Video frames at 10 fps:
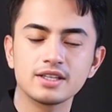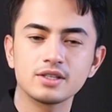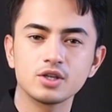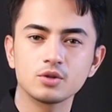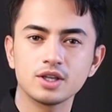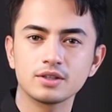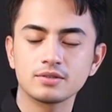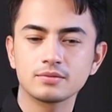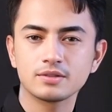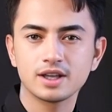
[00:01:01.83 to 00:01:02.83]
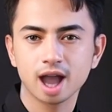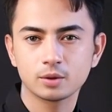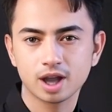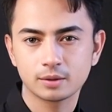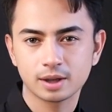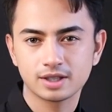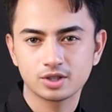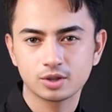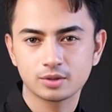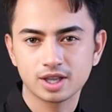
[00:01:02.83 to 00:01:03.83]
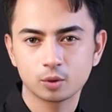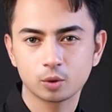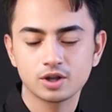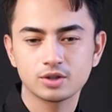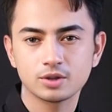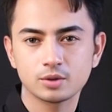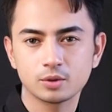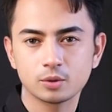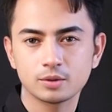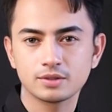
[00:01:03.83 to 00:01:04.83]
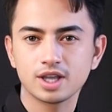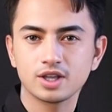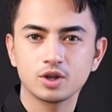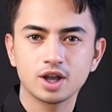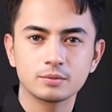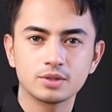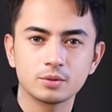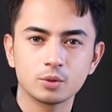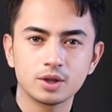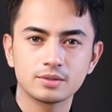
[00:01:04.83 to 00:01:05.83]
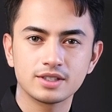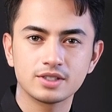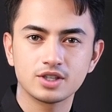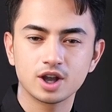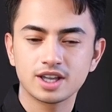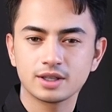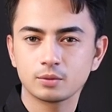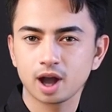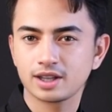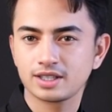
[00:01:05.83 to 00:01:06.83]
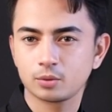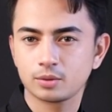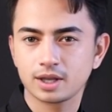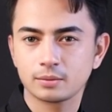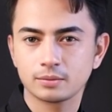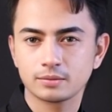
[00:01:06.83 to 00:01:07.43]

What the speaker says: industry. I recommend choosing 1 or 2 tools that you're comfortable with and starting to practice with them.